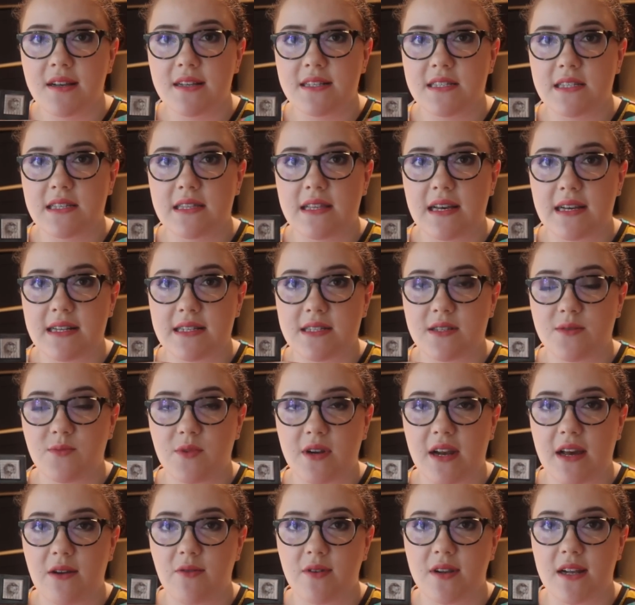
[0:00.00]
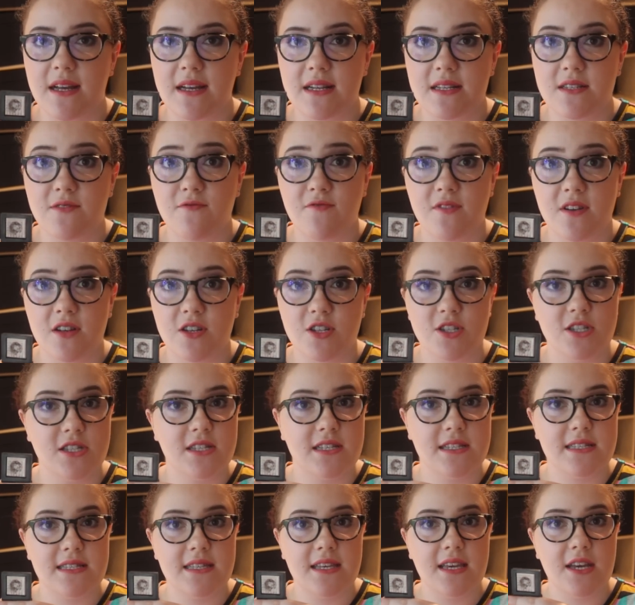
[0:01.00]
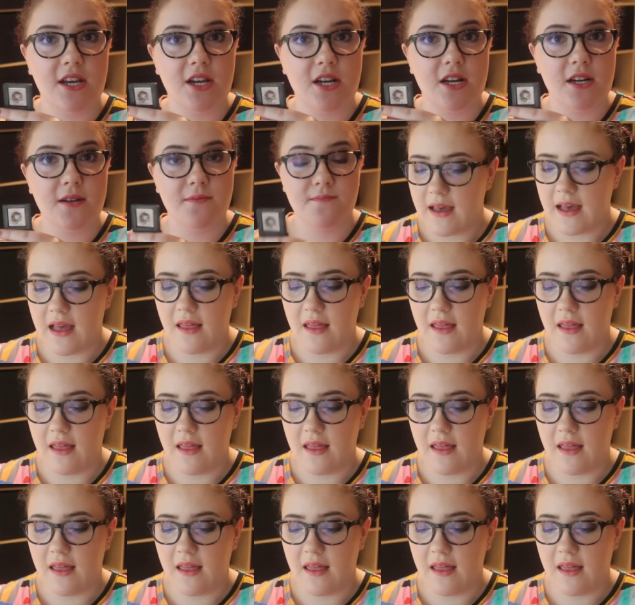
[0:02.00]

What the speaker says: So that's what I would like to finish this year.